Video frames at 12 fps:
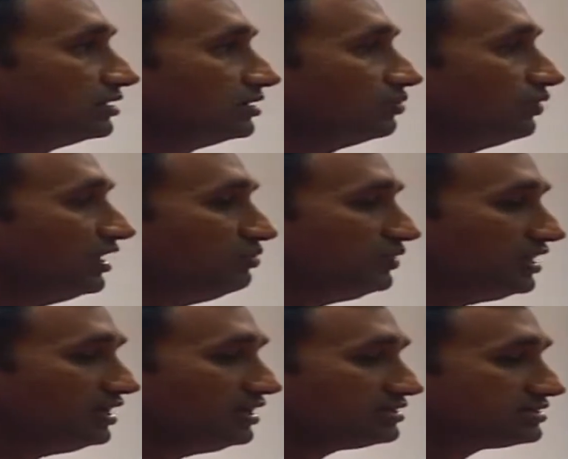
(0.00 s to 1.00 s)
When
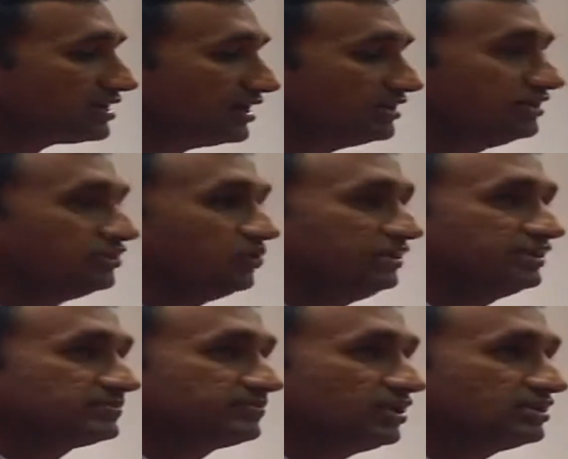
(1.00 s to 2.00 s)
we started this
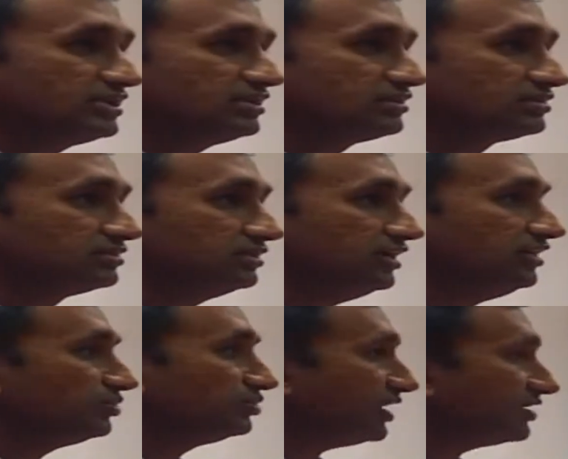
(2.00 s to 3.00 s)
project in
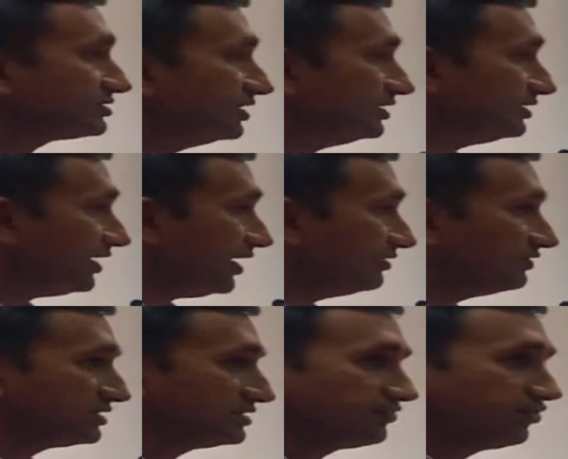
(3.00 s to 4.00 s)
2010, which
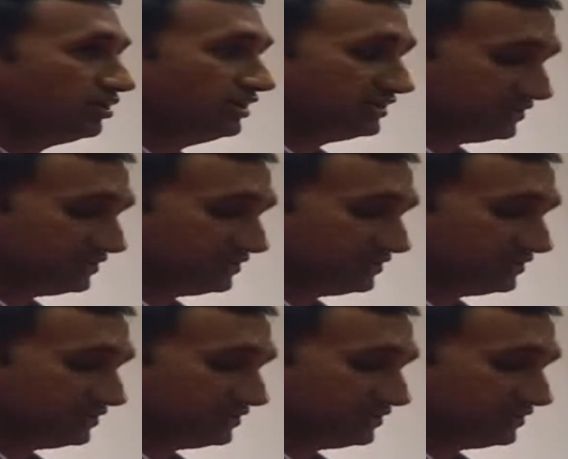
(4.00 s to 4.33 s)
is 4 years